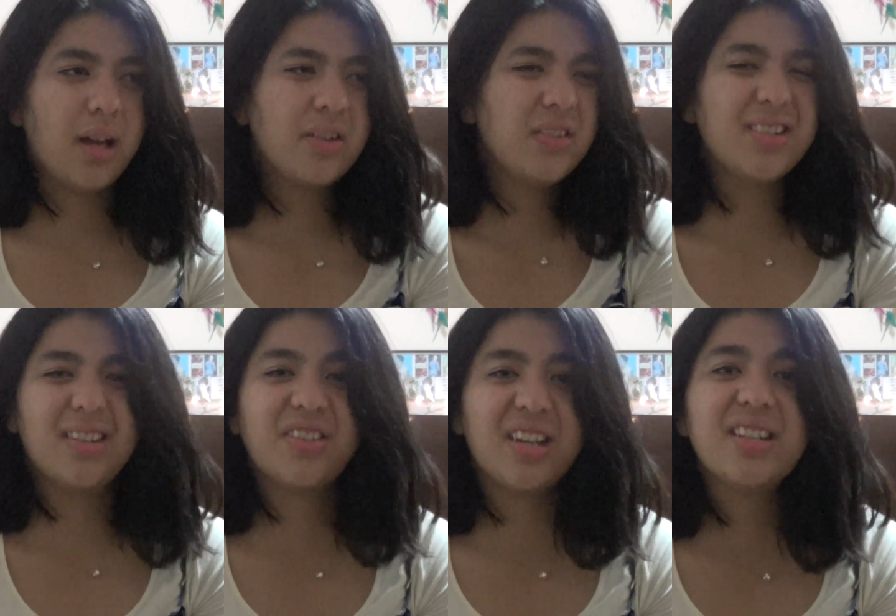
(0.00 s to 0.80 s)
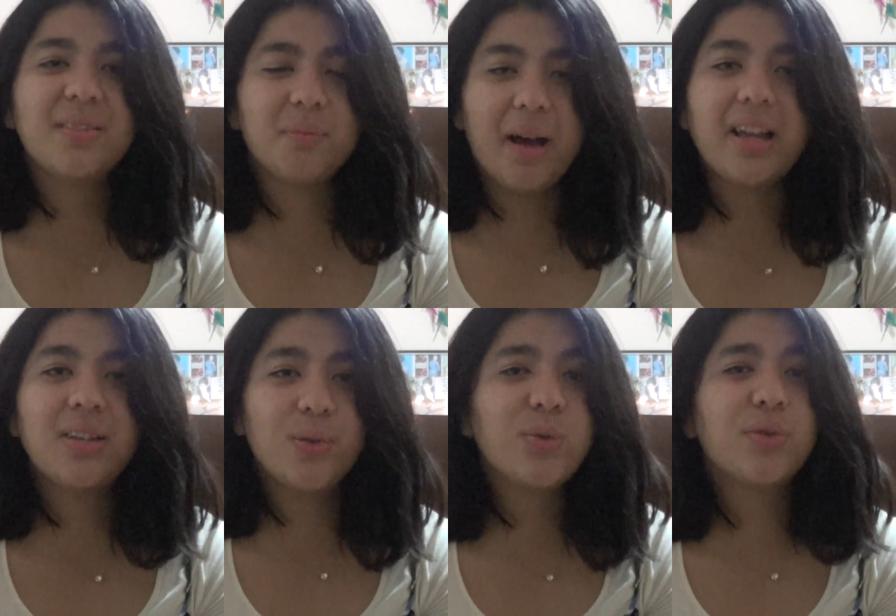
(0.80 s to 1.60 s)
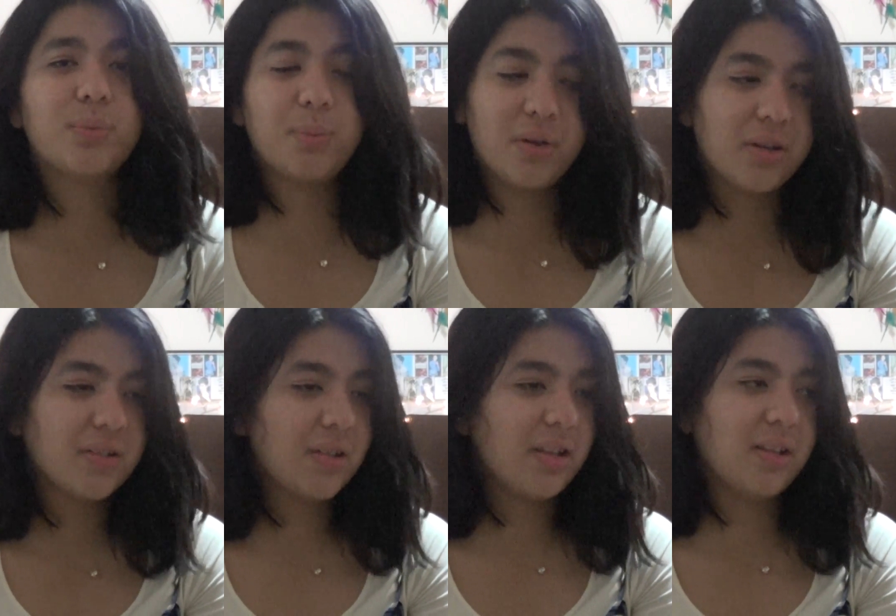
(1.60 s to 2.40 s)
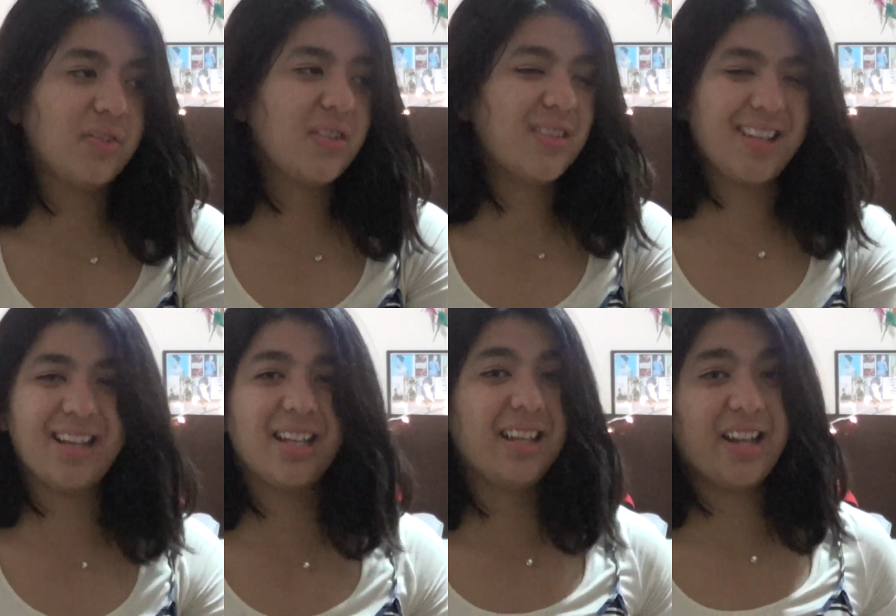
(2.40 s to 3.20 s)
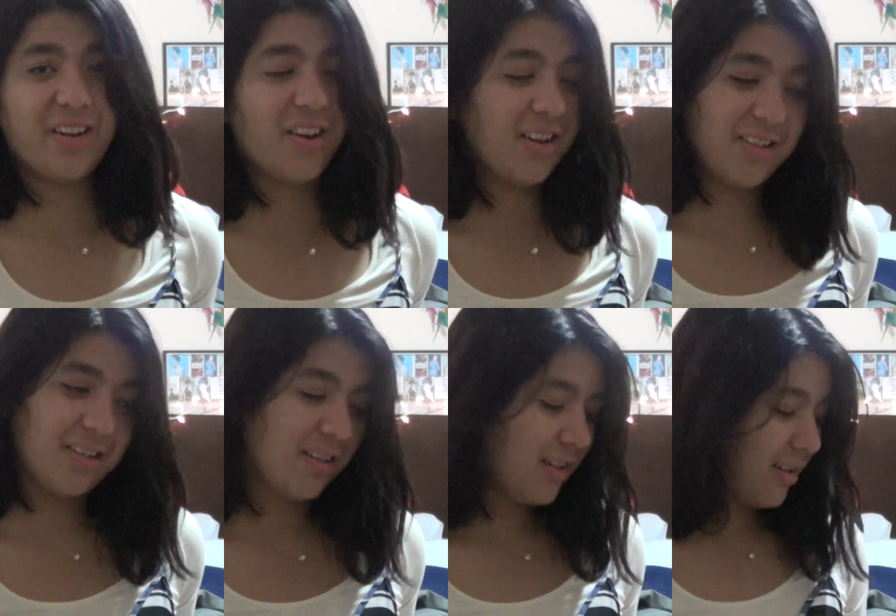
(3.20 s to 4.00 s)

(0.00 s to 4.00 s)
I just suggest buy used books and then just sell it later on.